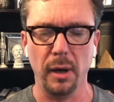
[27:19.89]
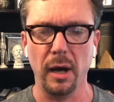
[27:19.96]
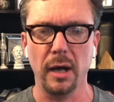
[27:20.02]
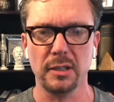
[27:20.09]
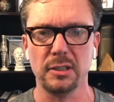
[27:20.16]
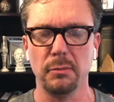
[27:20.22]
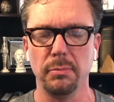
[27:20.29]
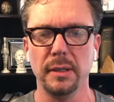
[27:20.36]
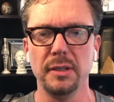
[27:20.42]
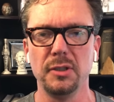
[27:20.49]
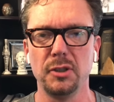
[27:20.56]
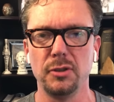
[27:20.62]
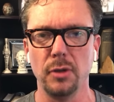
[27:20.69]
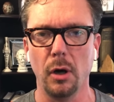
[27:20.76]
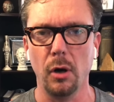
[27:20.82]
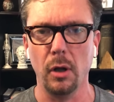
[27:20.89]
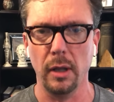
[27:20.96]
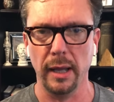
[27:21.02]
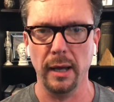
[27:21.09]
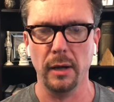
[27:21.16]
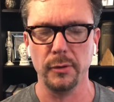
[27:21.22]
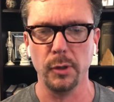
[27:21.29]
possibly stall
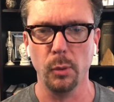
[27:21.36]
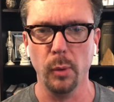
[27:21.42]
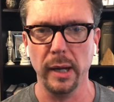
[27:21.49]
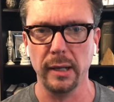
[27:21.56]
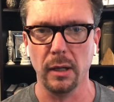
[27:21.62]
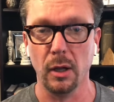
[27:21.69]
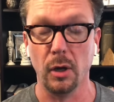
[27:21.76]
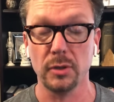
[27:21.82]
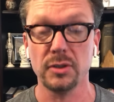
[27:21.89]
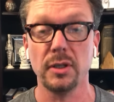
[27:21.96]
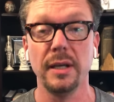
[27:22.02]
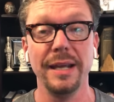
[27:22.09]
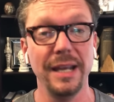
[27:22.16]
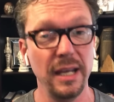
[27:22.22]
out your weight loss